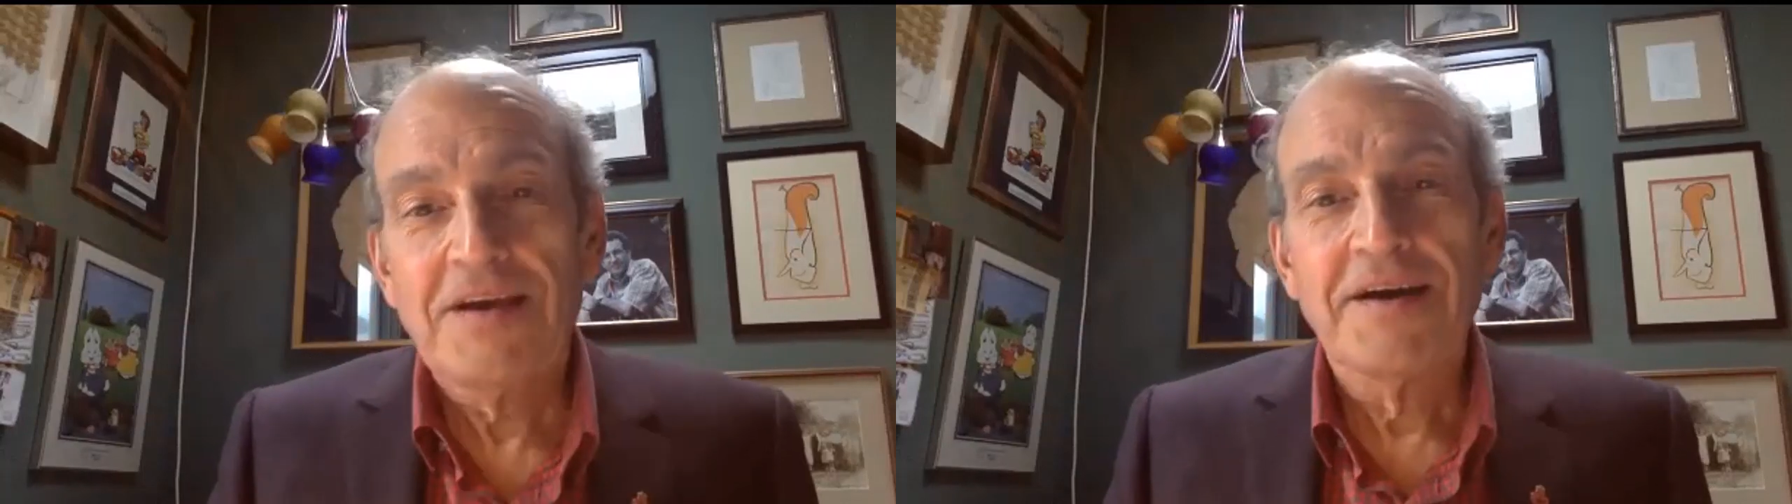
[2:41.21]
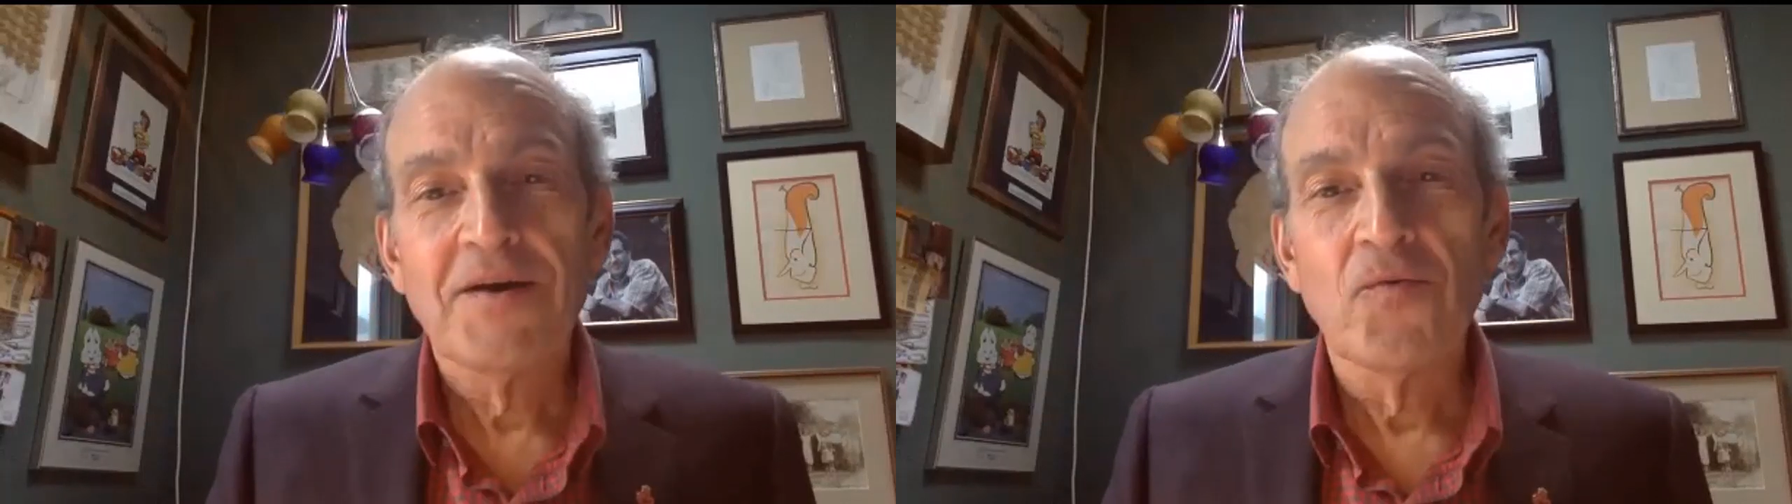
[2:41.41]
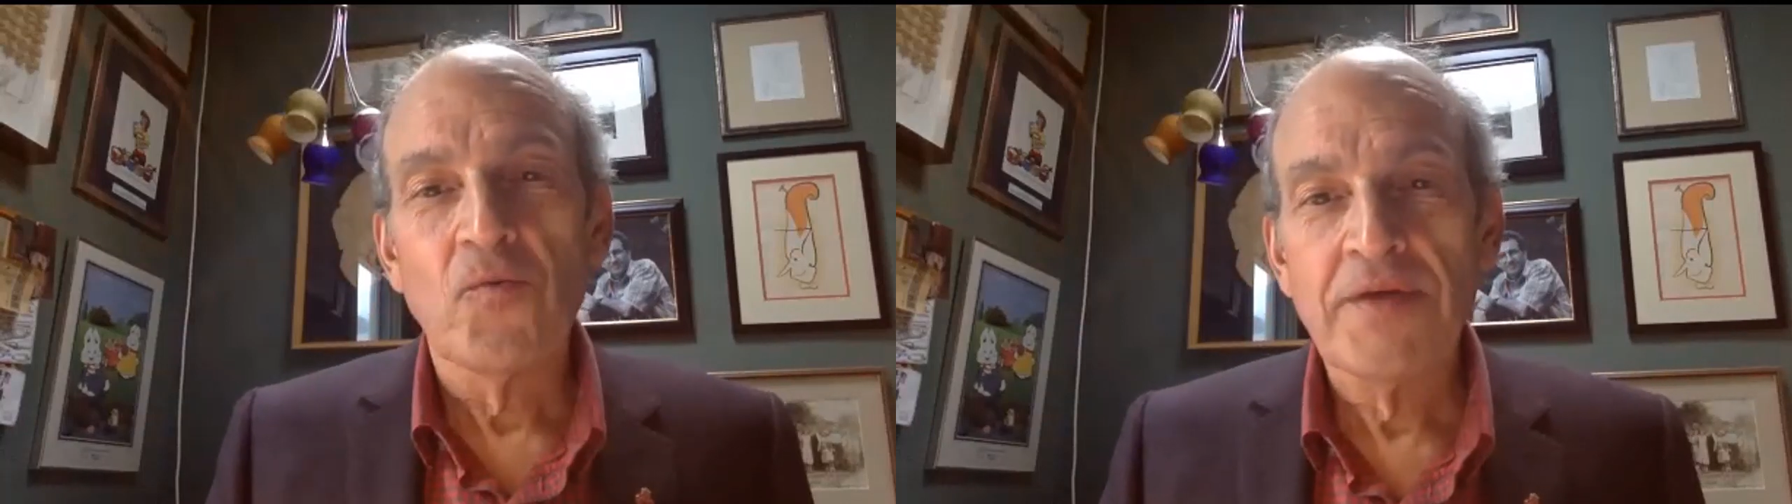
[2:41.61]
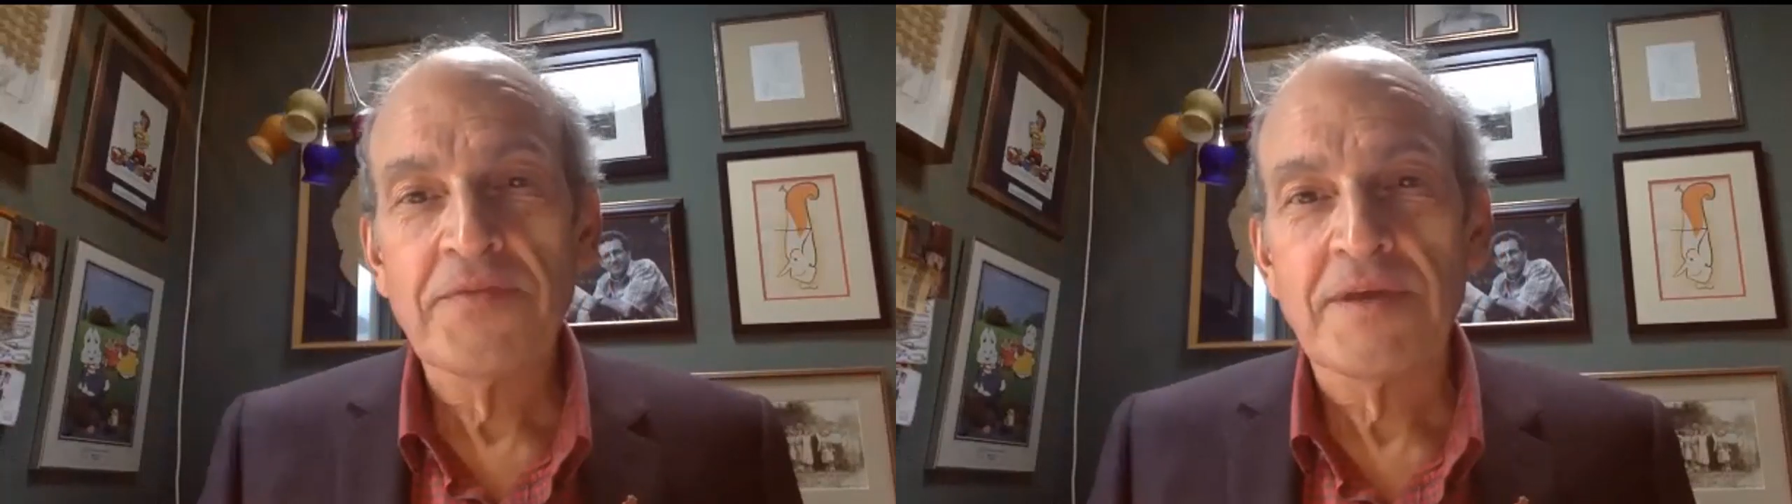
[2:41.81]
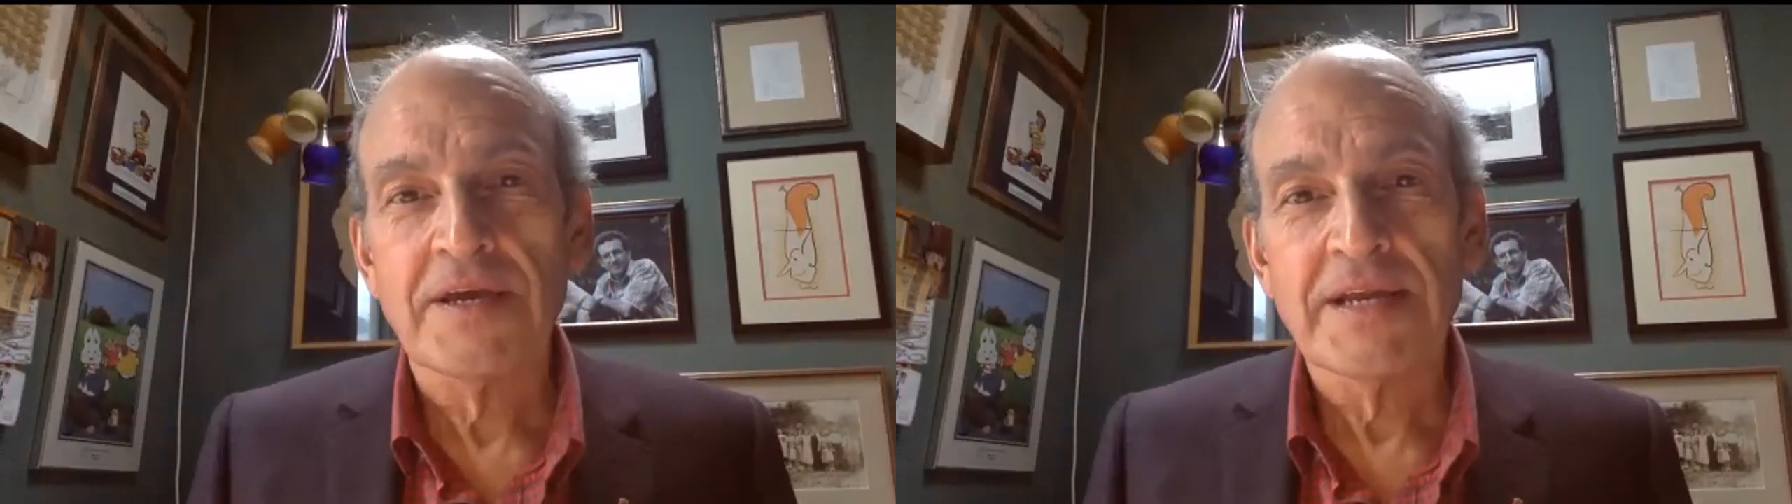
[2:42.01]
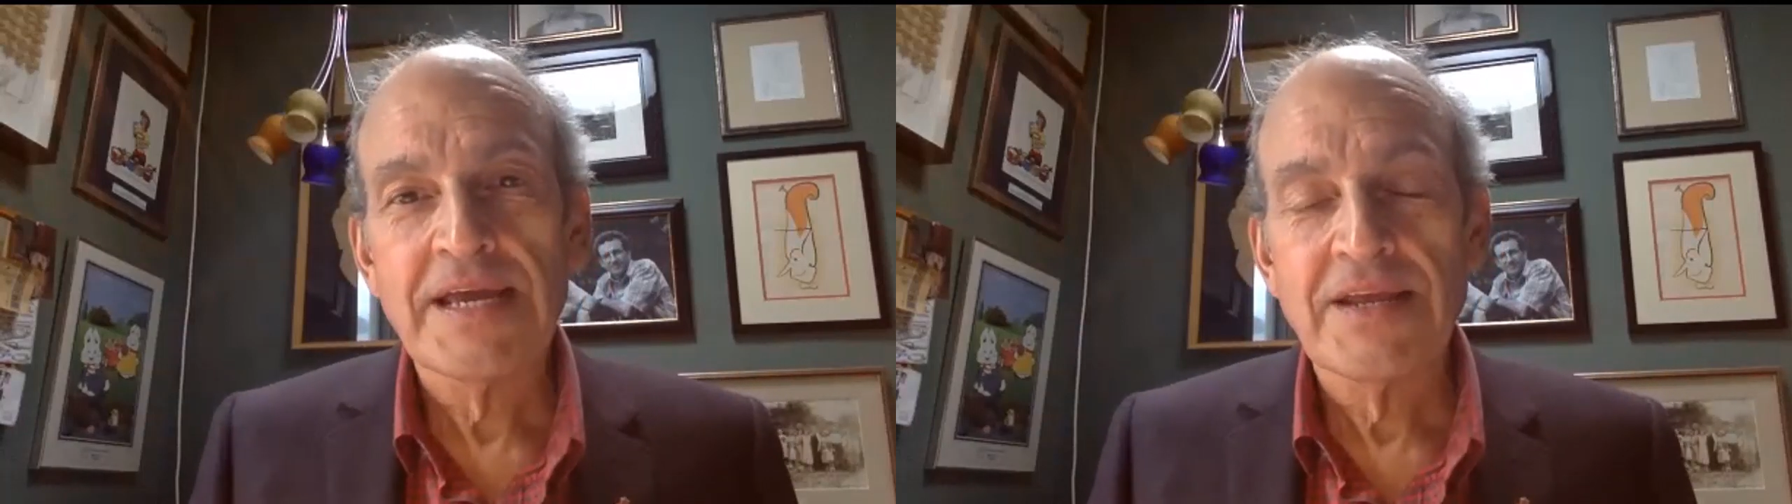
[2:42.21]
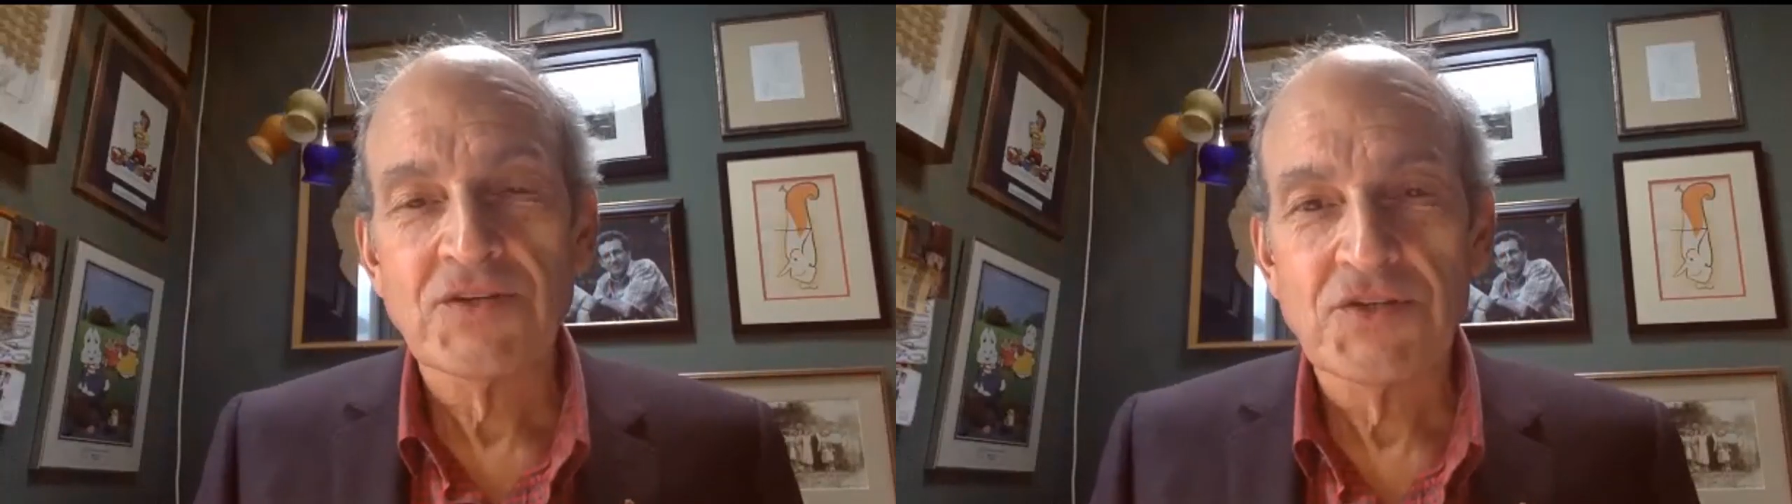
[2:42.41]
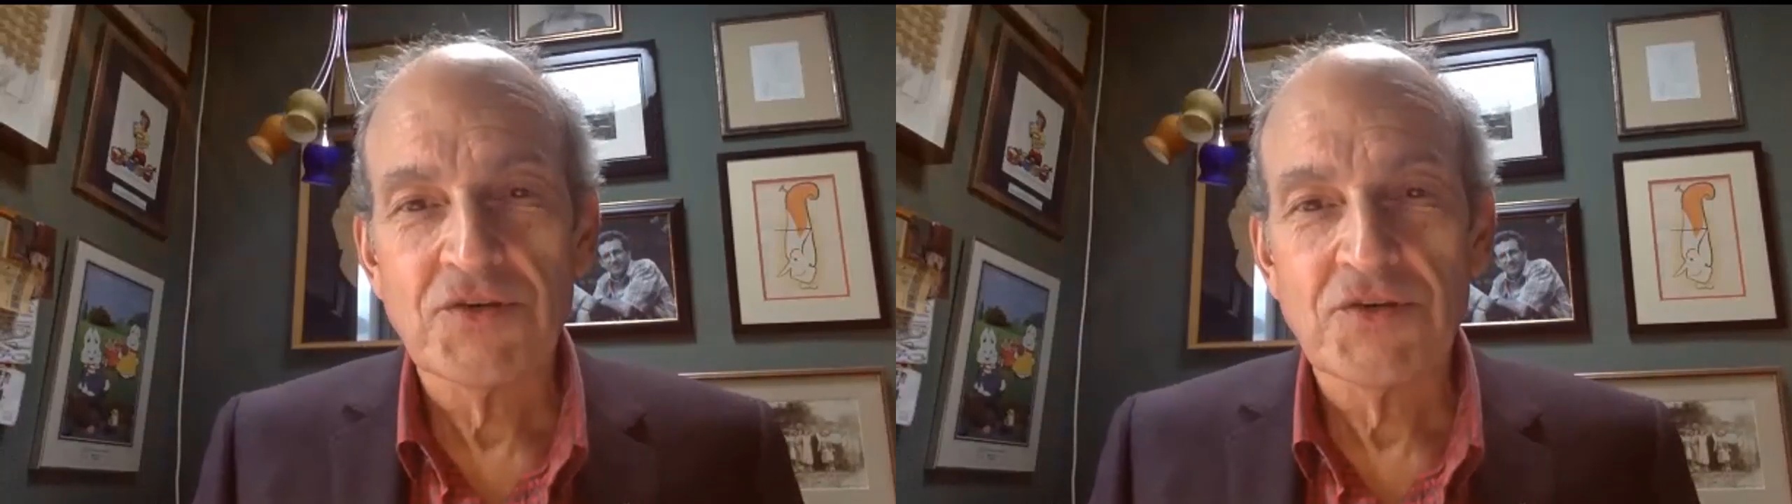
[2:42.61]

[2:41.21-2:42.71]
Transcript: when the Canadians